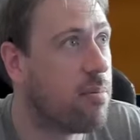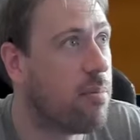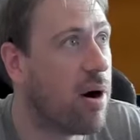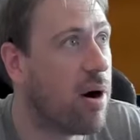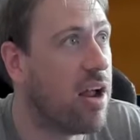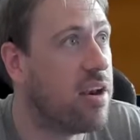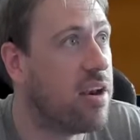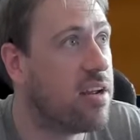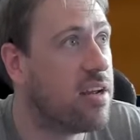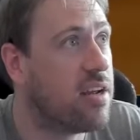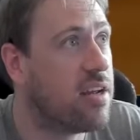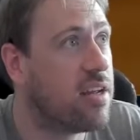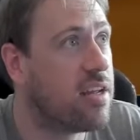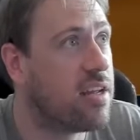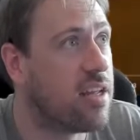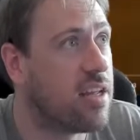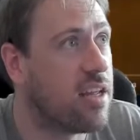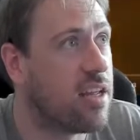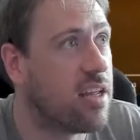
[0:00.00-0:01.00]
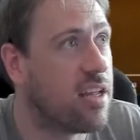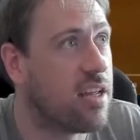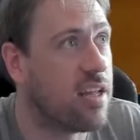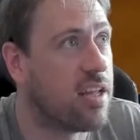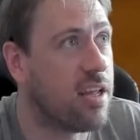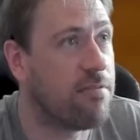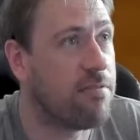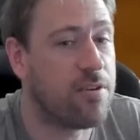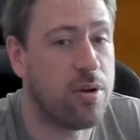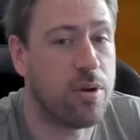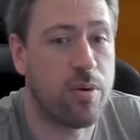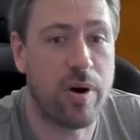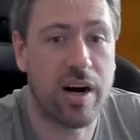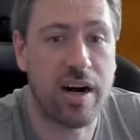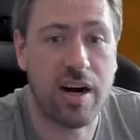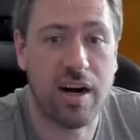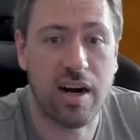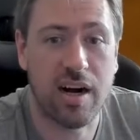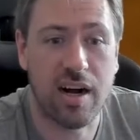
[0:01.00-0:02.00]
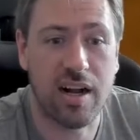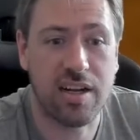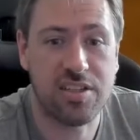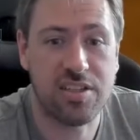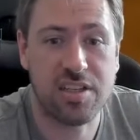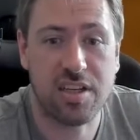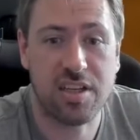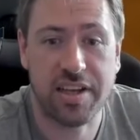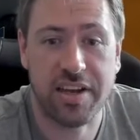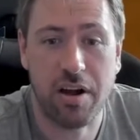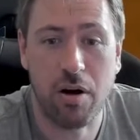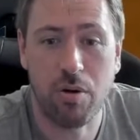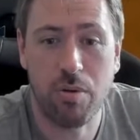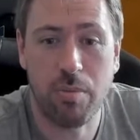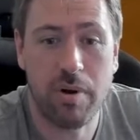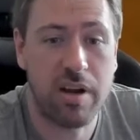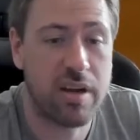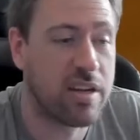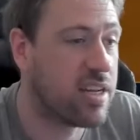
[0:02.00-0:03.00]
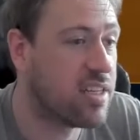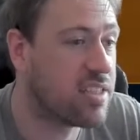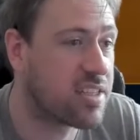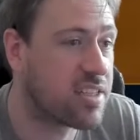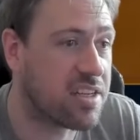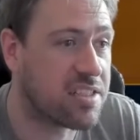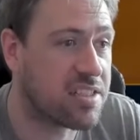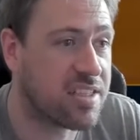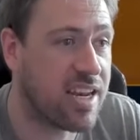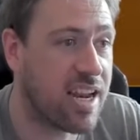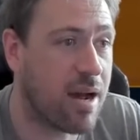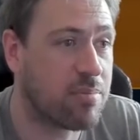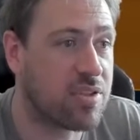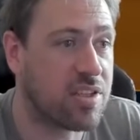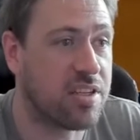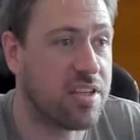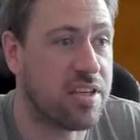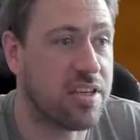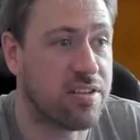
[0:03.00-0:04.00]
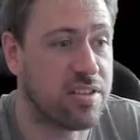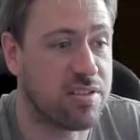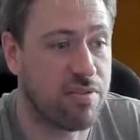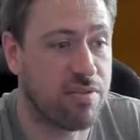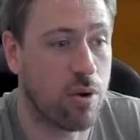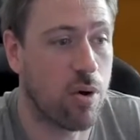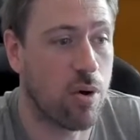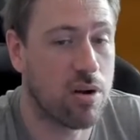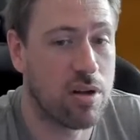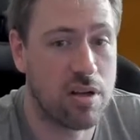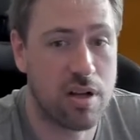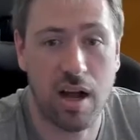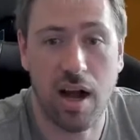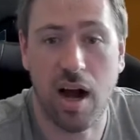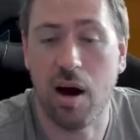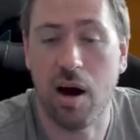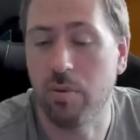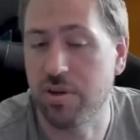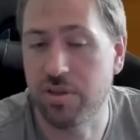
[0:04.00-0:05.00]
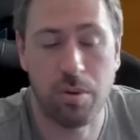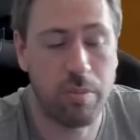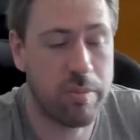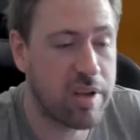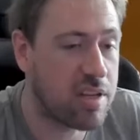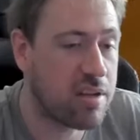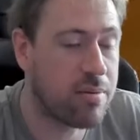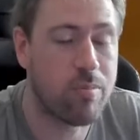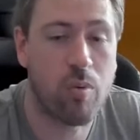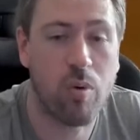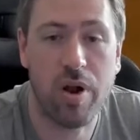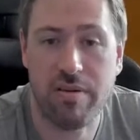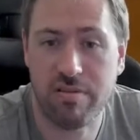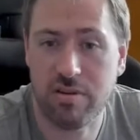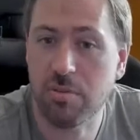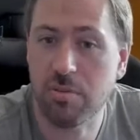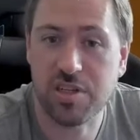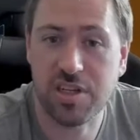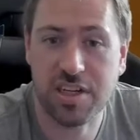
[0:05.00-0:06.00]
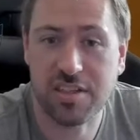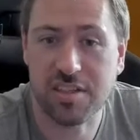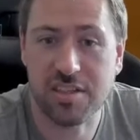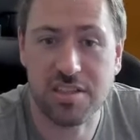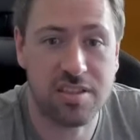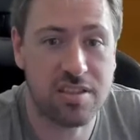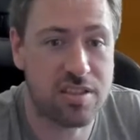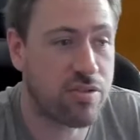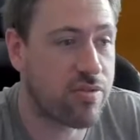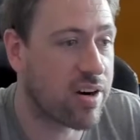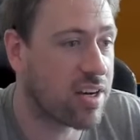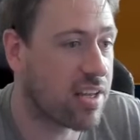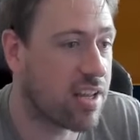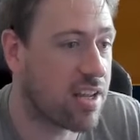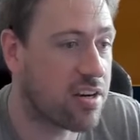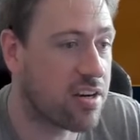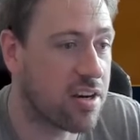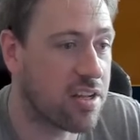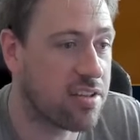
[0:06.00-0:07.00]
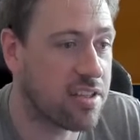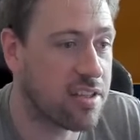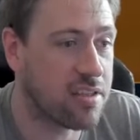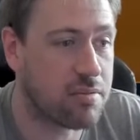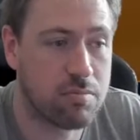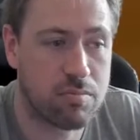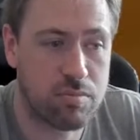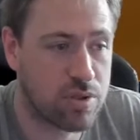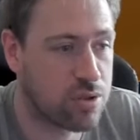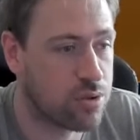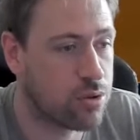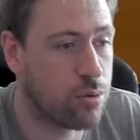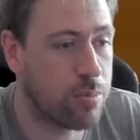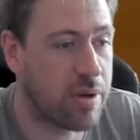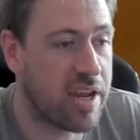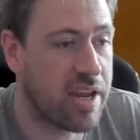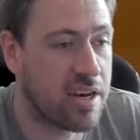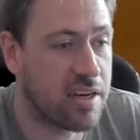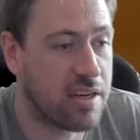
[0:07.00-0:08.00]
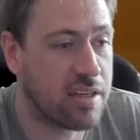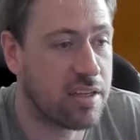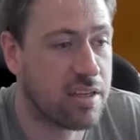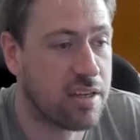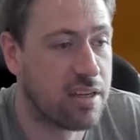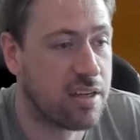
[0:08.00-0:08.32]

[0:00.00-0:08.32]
but if you just click home, it's going to snap to the nearest floor, which will be whatever object is directly underneath it. Super handy.